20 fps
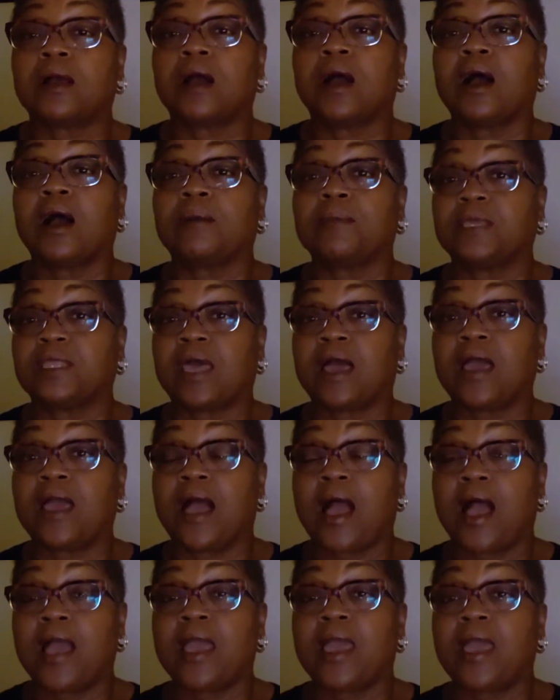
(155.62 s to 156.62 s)
I mean, I
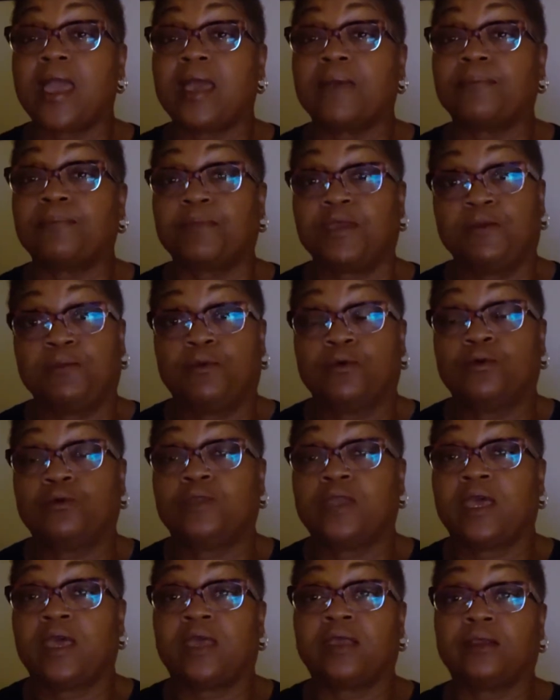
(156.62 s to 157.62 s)
had people
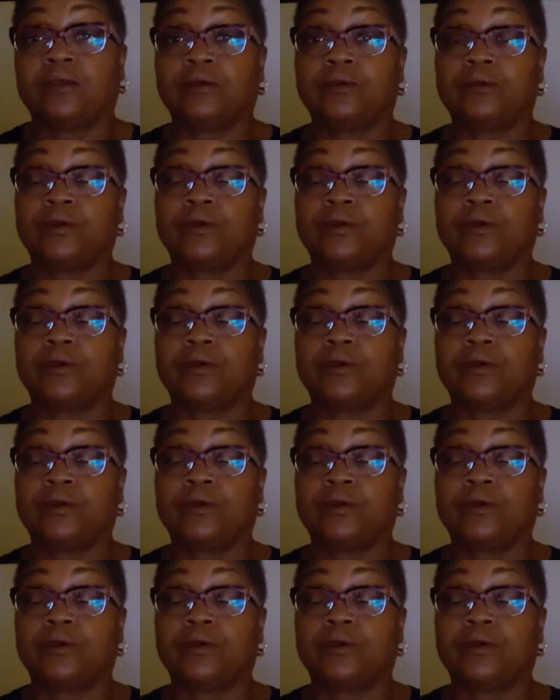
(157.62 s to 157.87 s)
that,